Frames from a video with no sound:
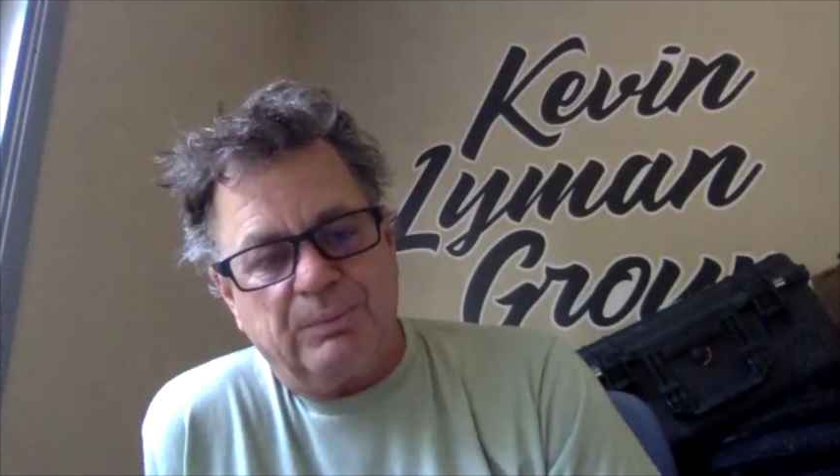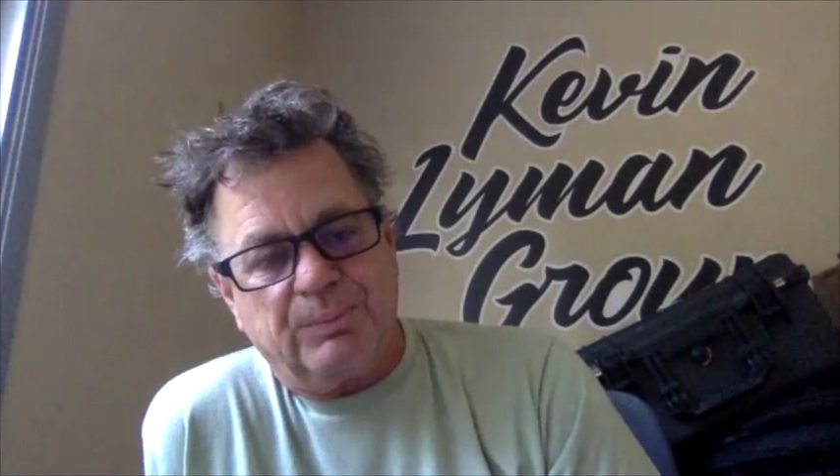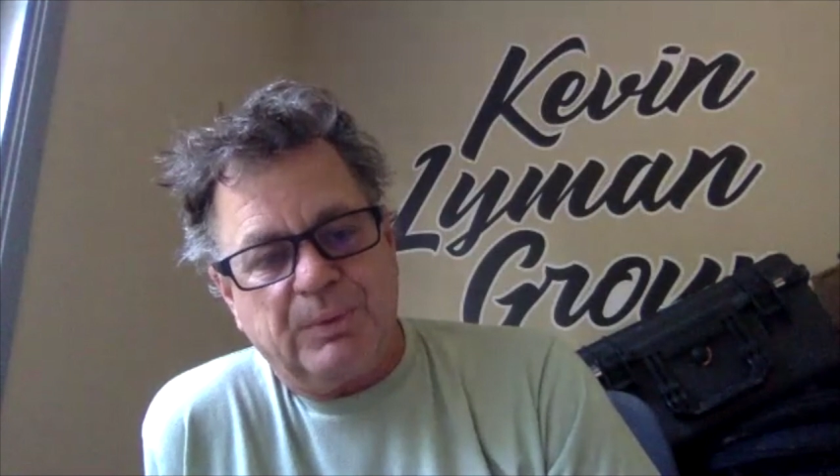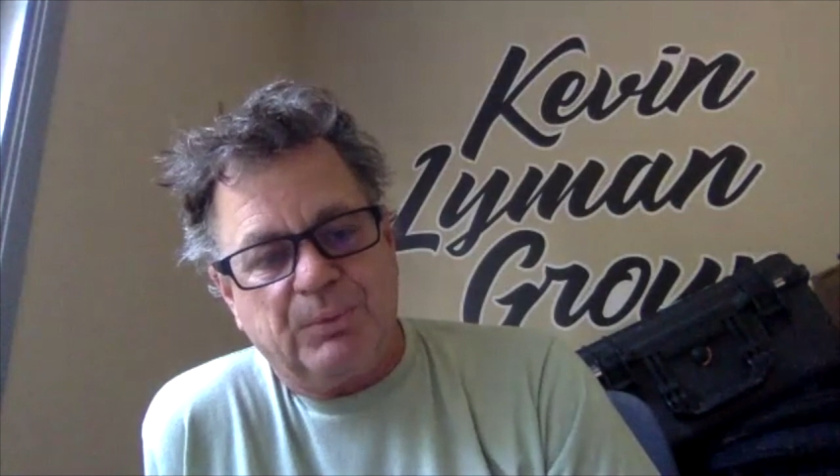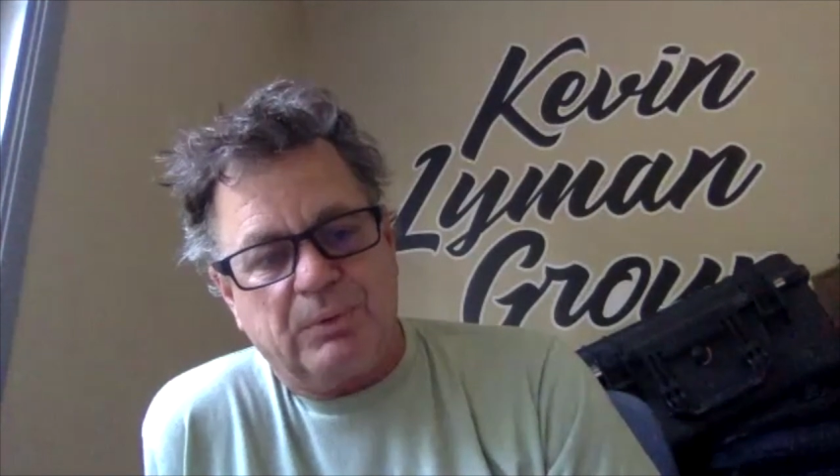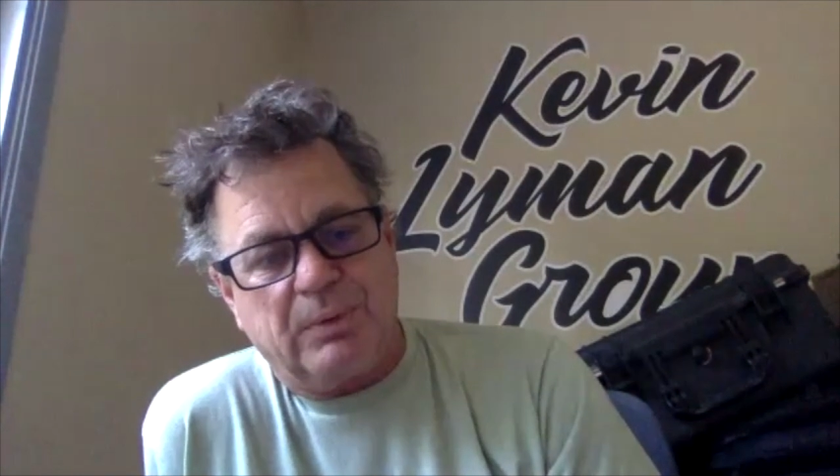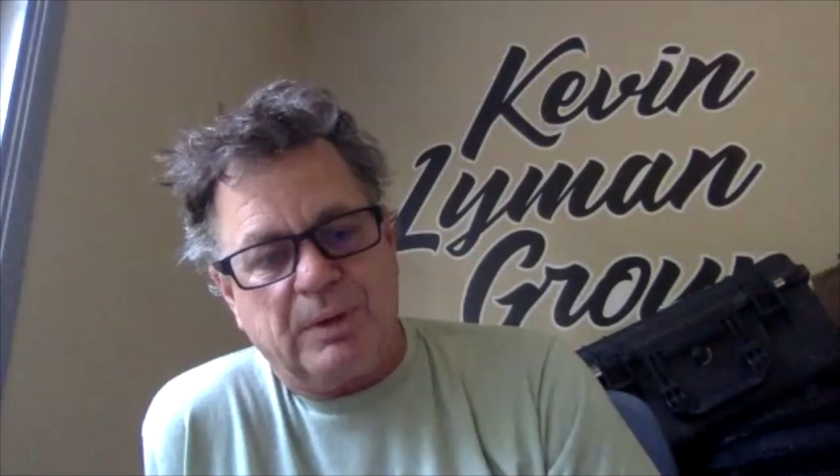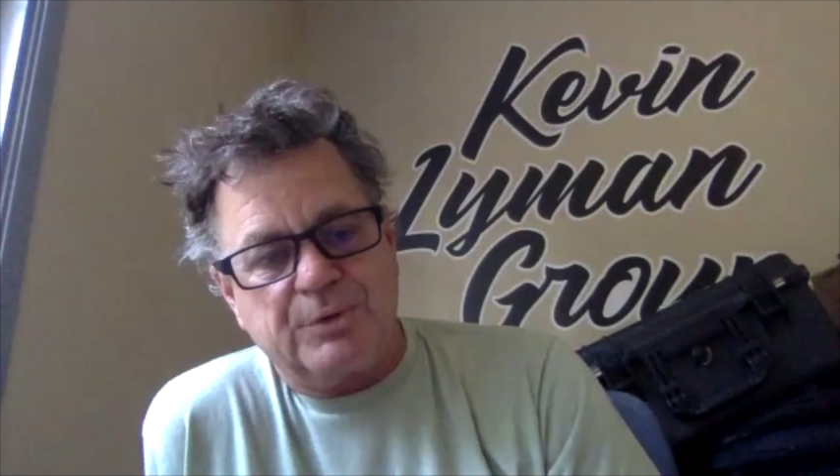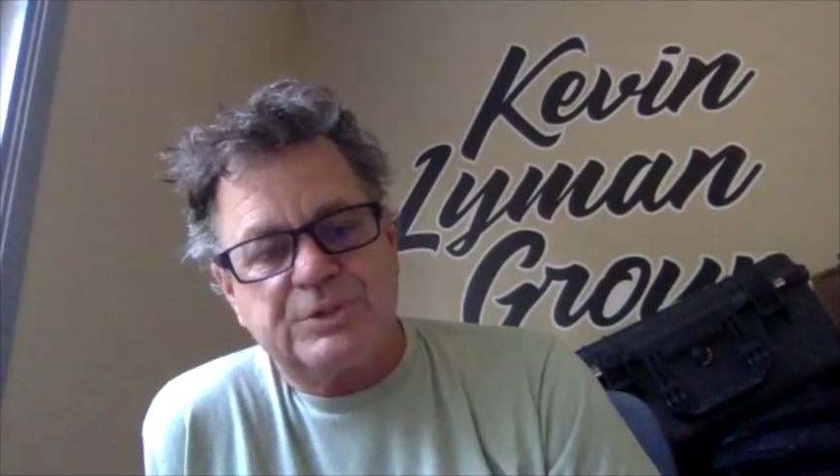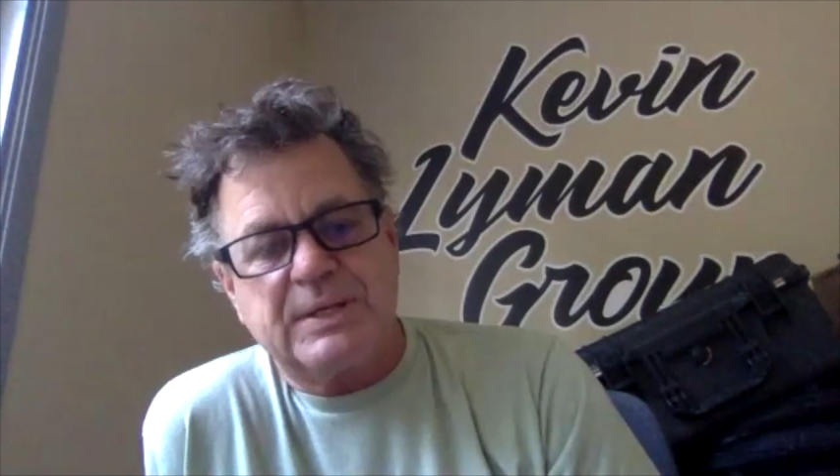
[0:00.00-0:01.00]
People are
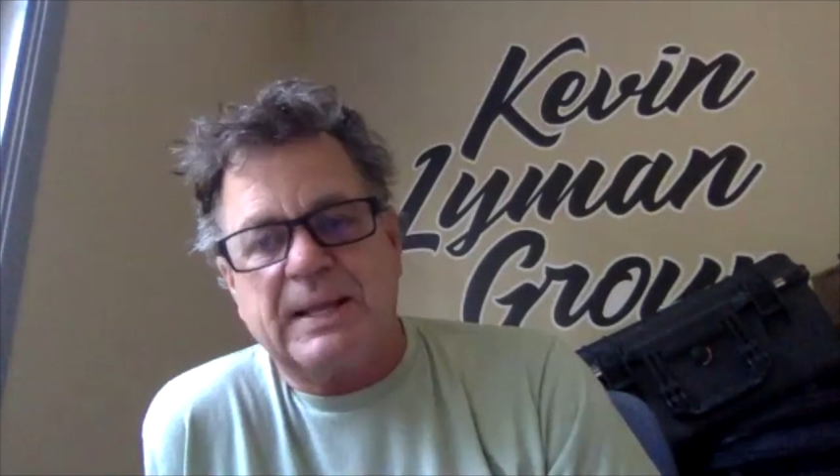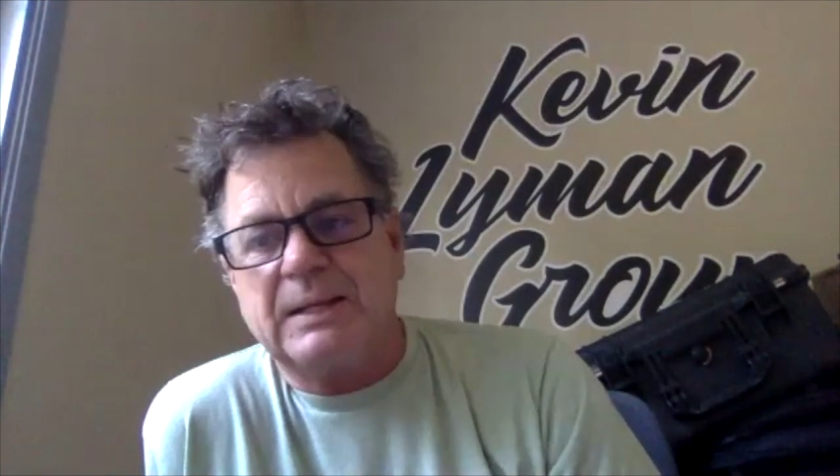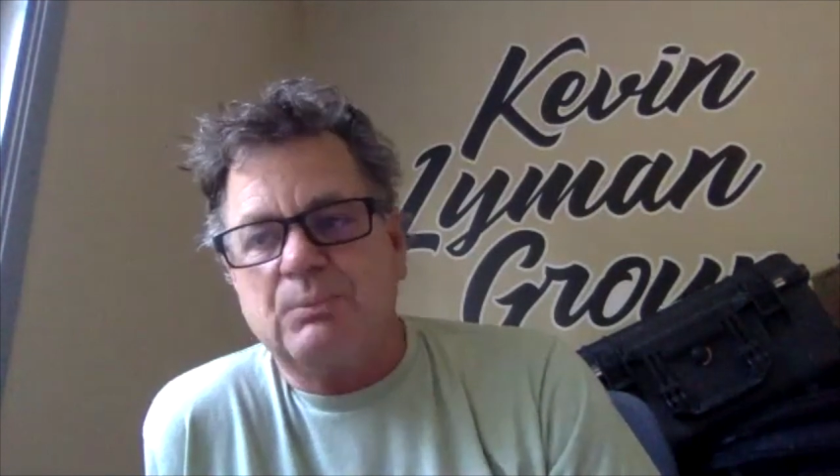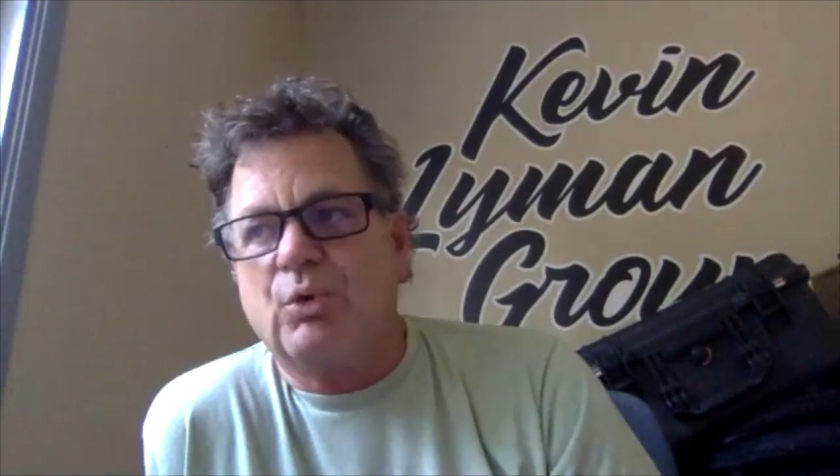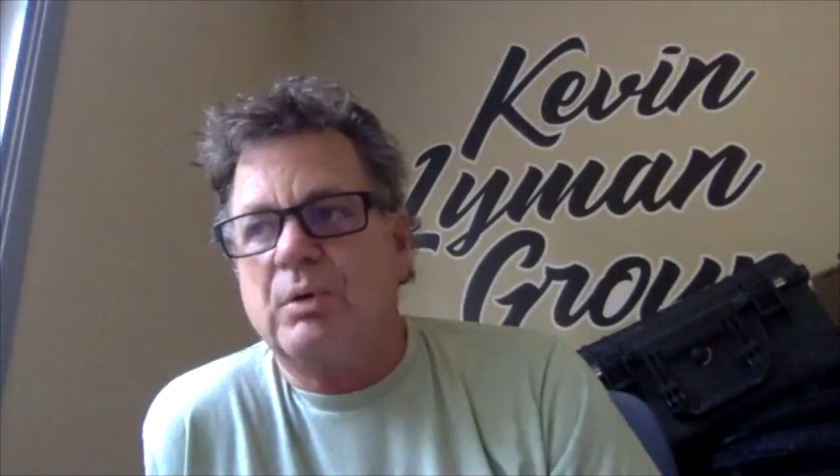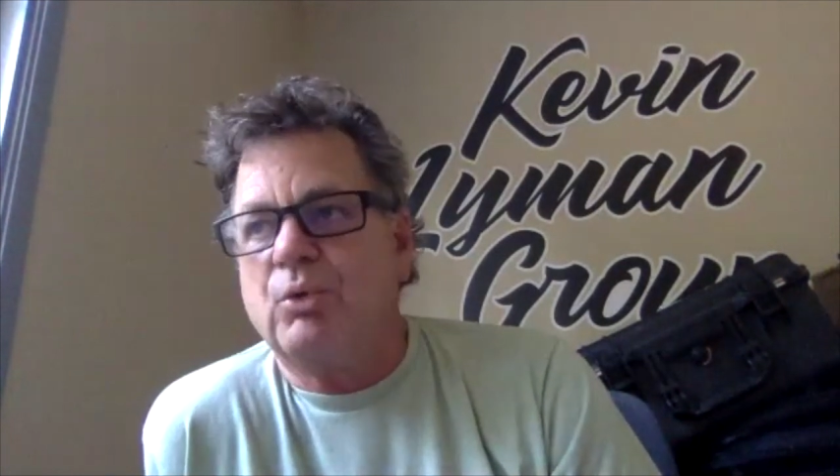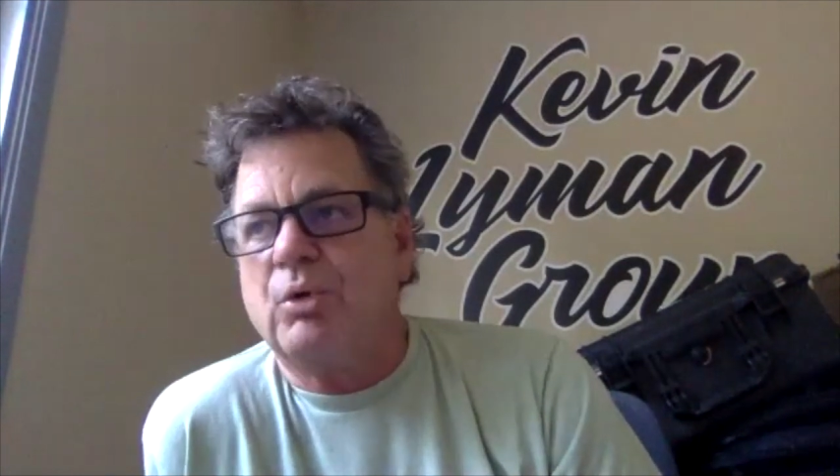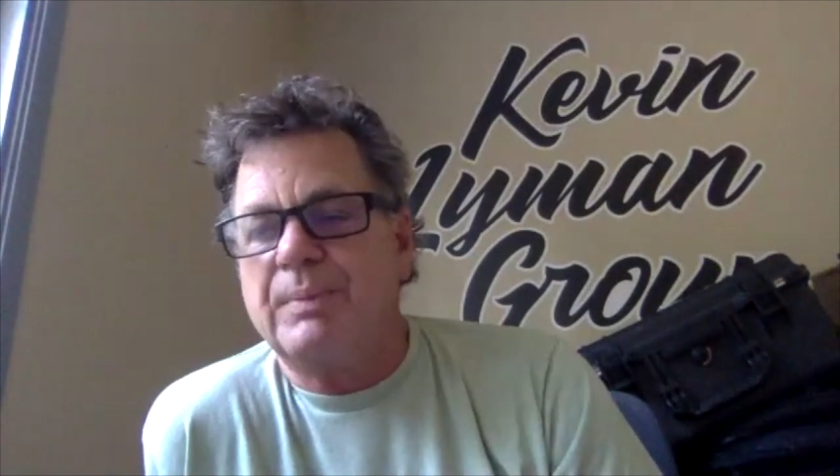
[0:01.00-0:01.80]
understanding more and more